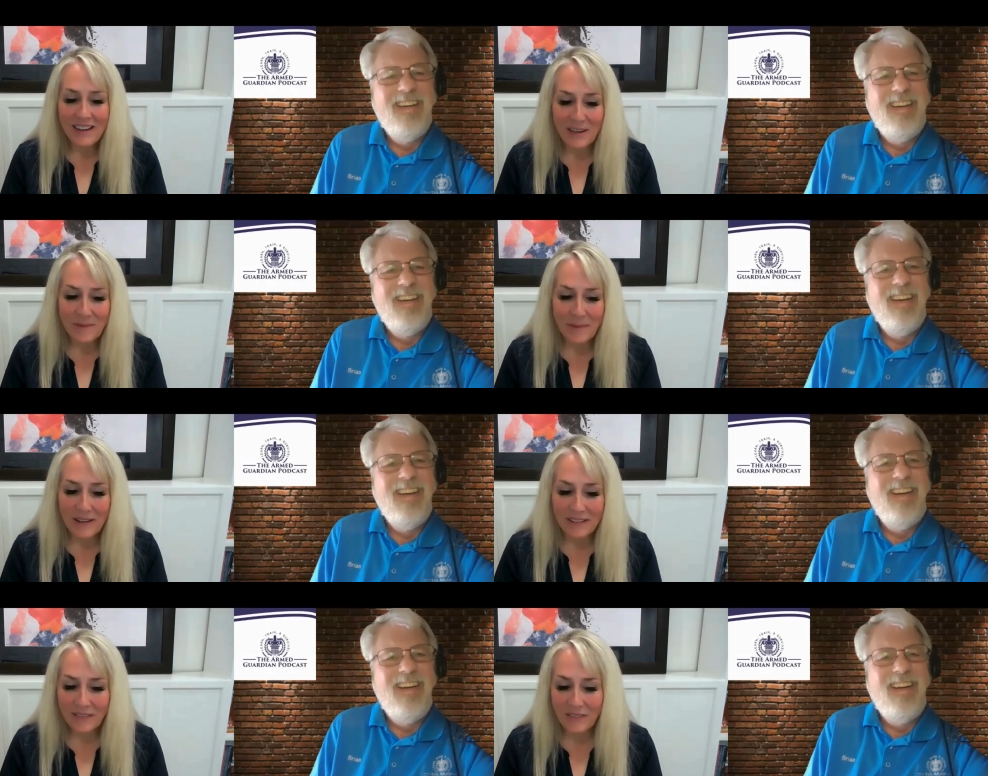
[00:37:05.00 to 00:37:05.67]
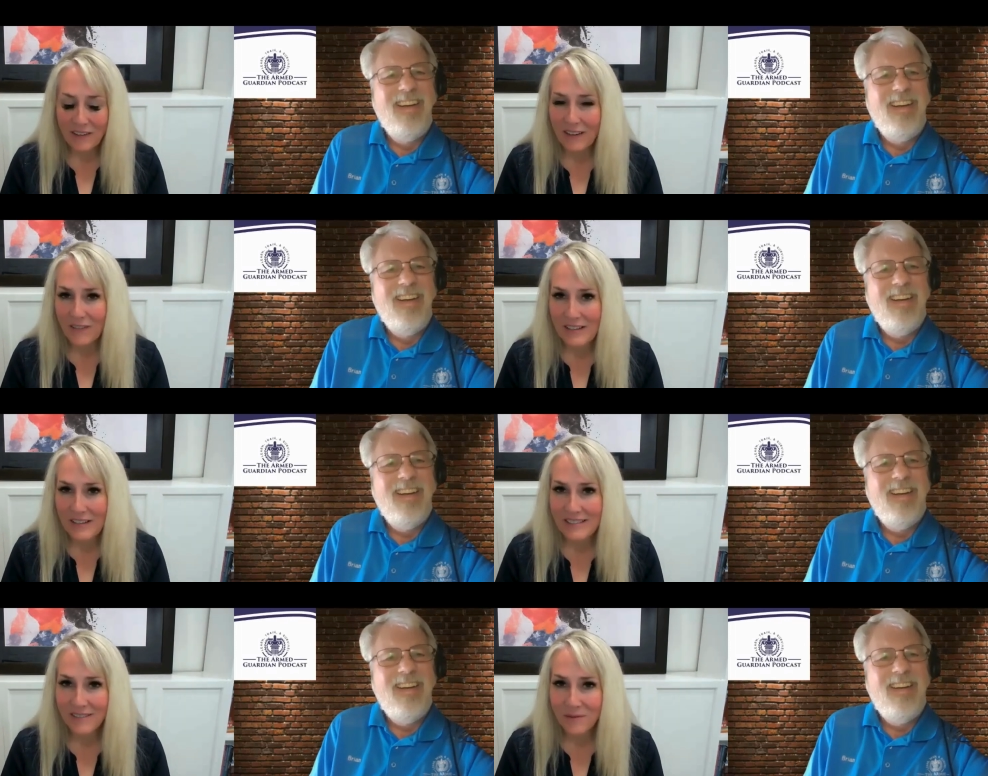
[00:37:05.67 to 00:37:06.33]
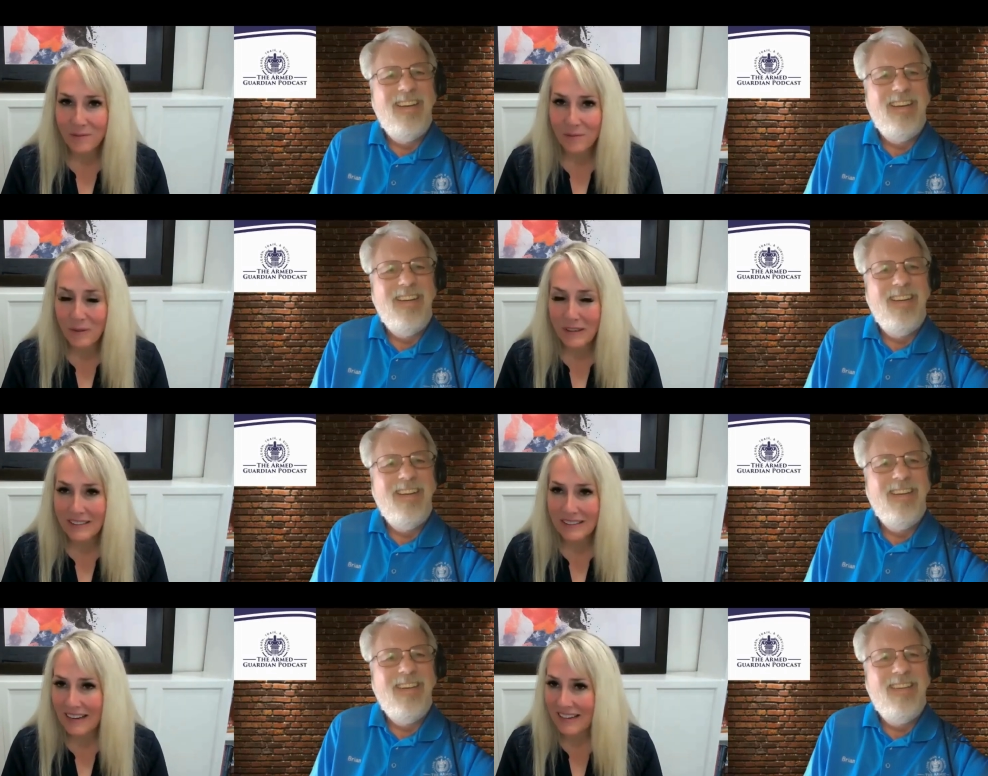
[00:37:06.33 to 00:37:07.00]
Speaker 1: um, I leave the office
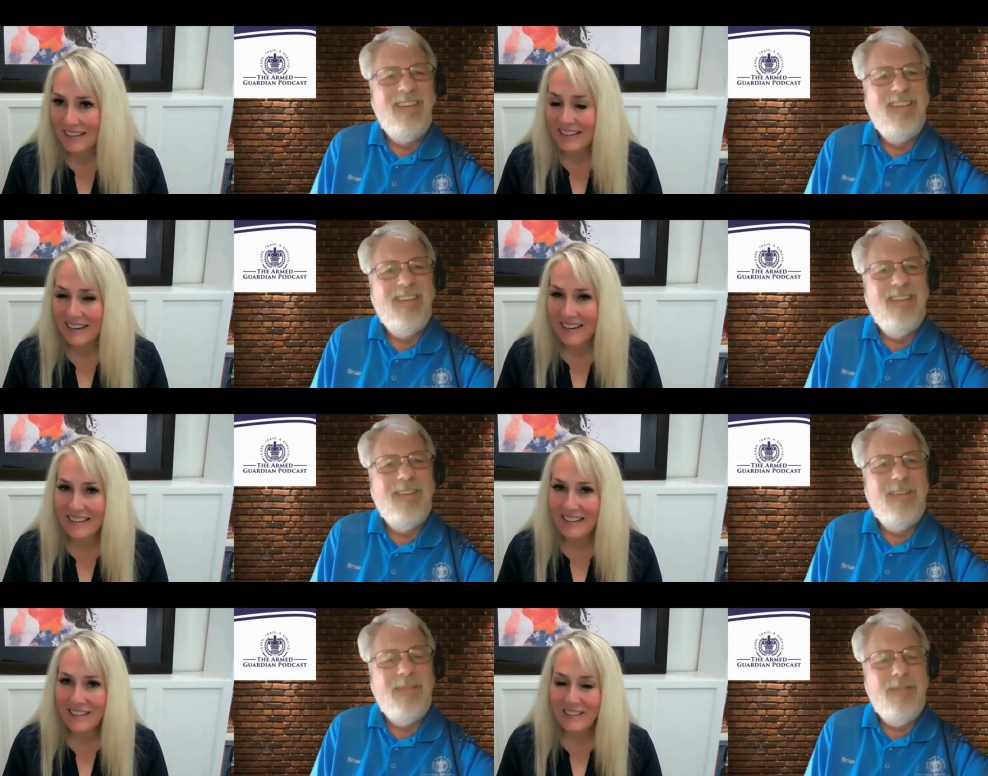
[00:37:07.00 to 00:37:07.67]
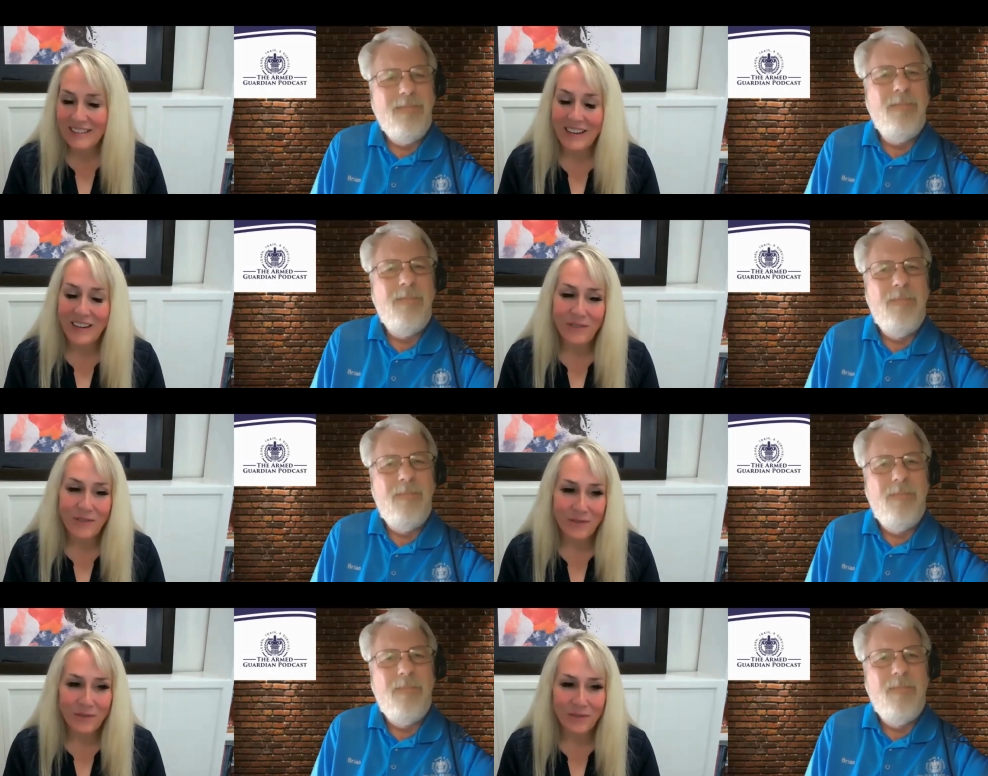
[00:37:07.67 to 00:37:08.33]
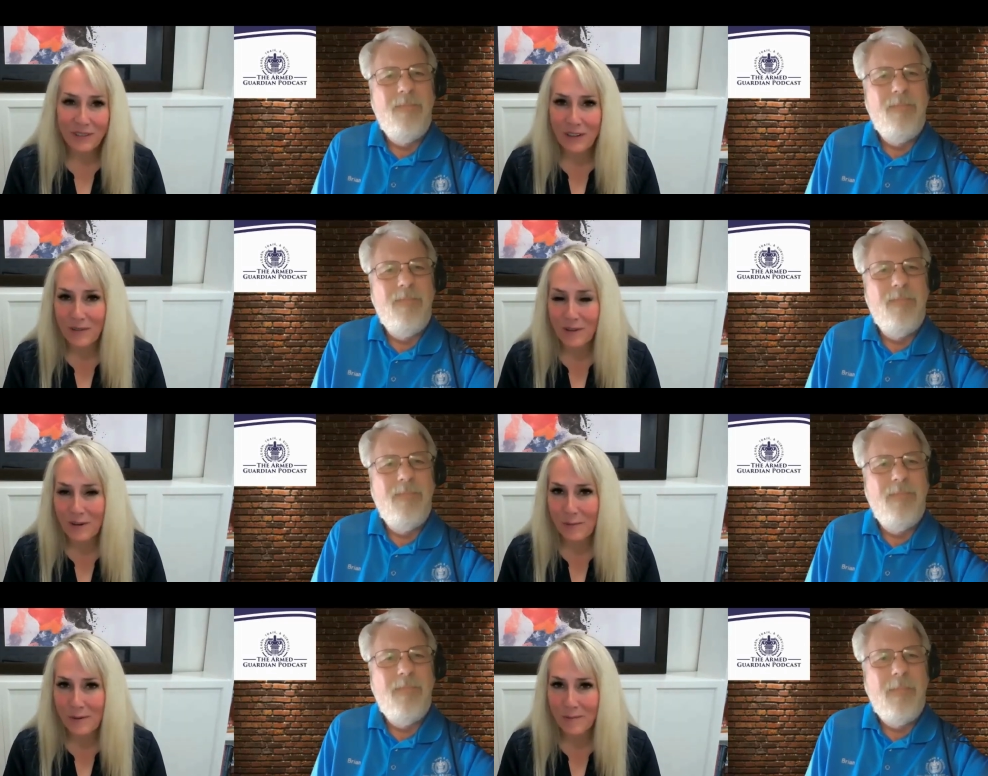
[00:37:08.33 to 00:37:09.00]
pretty late at night and I just kind of go
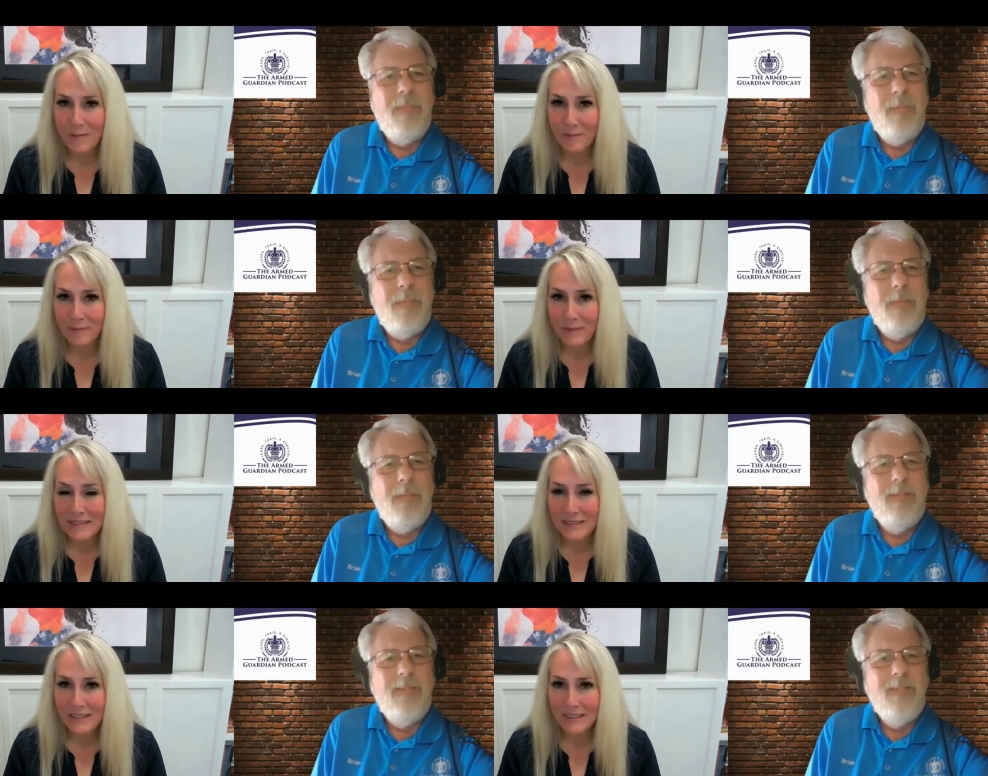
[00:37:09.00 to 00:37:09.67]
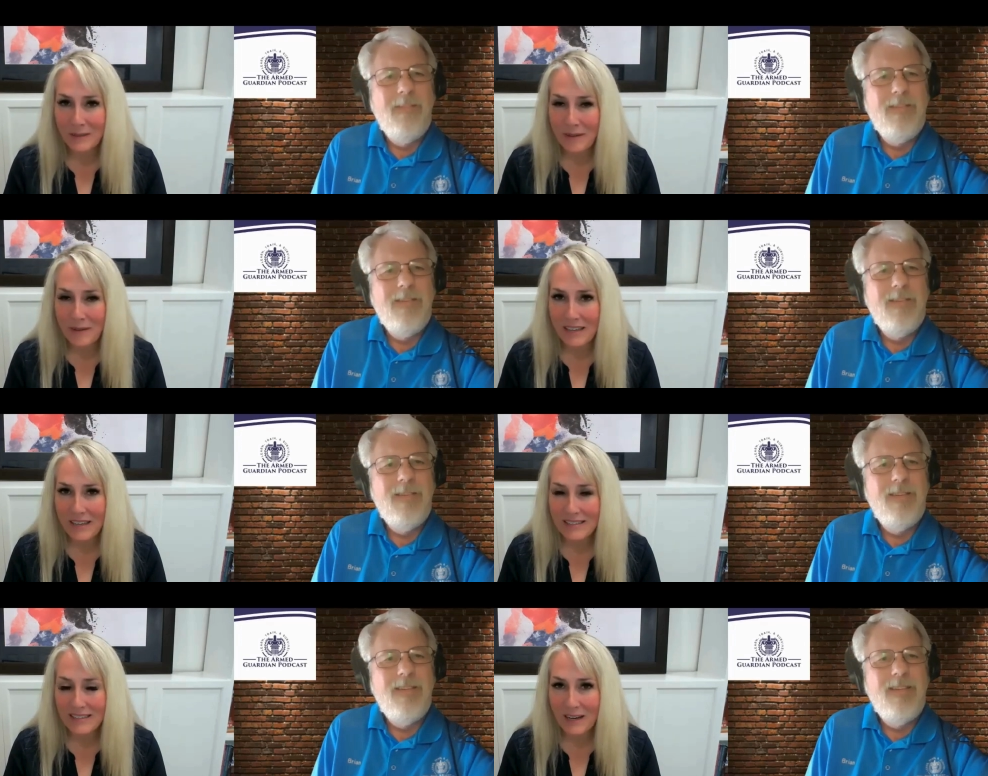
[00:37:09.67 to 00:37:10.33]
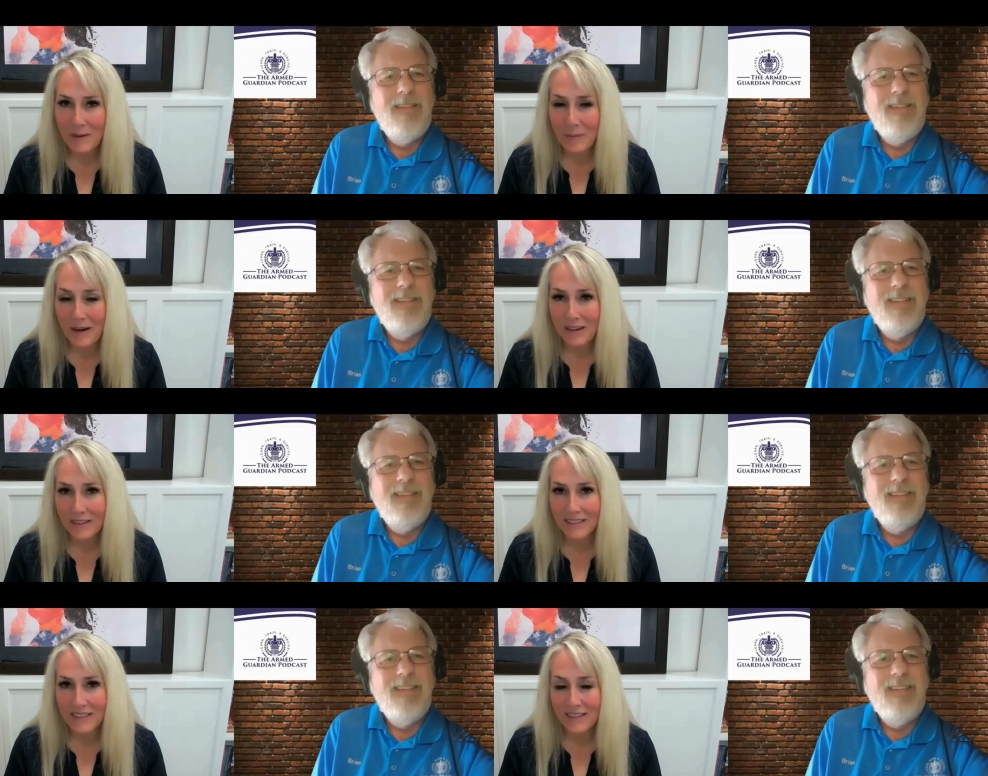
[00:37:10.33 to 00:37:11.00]
home and my dog and my kids kind of
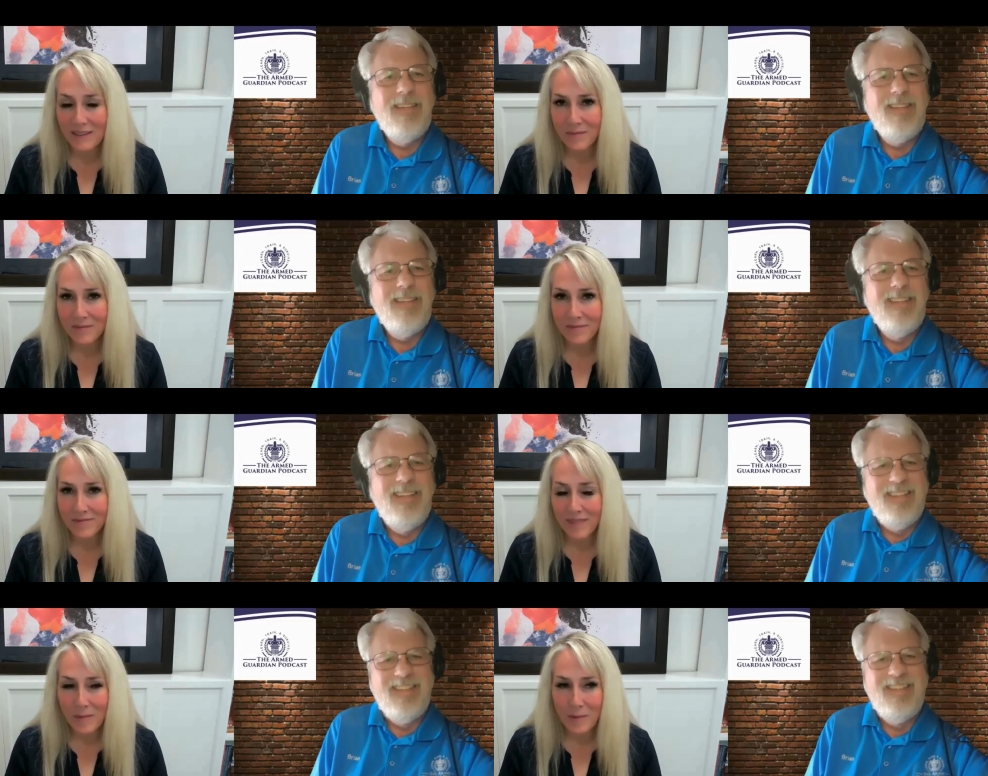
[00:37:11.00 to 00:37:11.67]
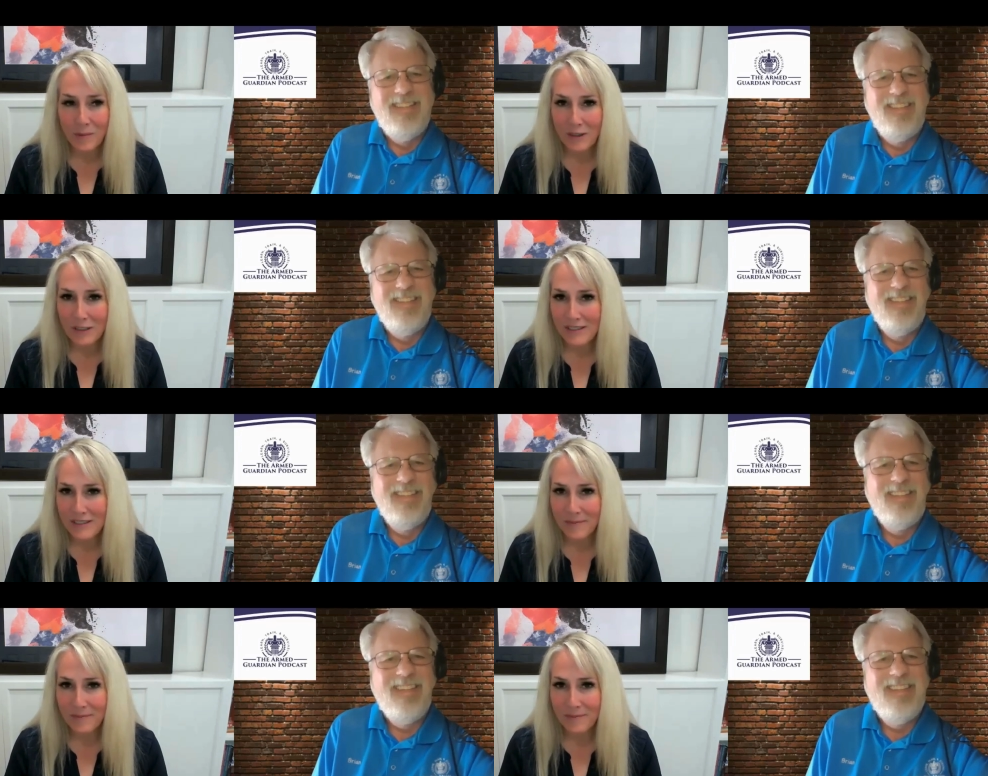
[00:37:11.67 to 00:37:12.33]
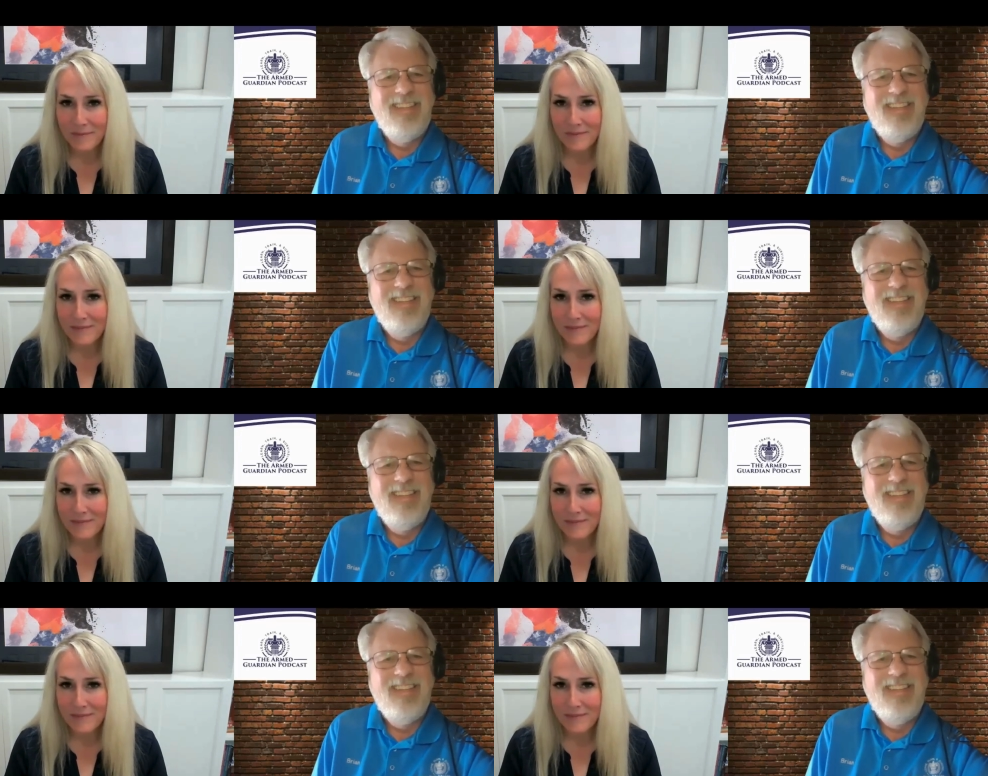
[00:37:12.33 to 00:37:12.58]
pile on and I've been watching